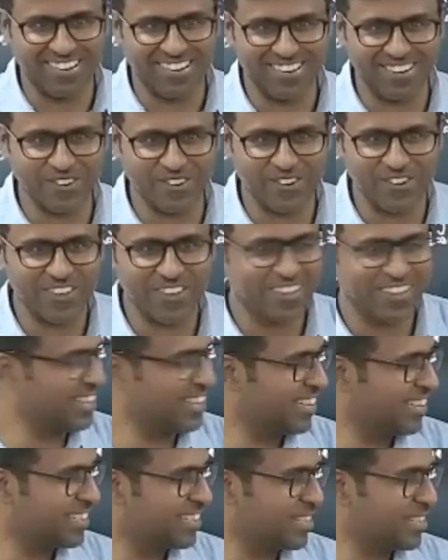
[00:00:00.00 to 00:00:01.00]
You know?
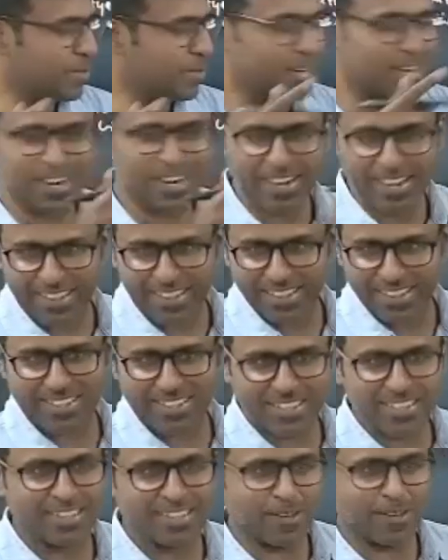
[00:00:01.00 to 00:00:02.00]
See, but this
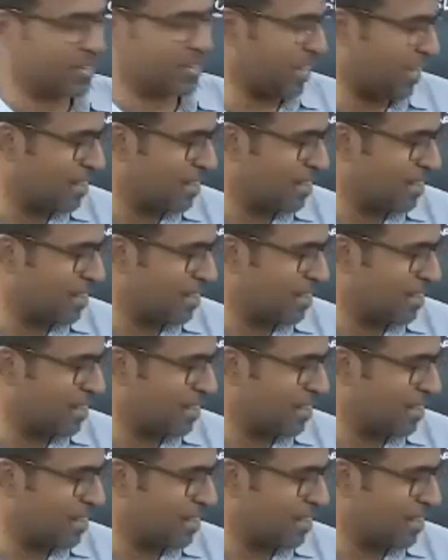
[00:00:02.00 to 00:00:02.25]
is something.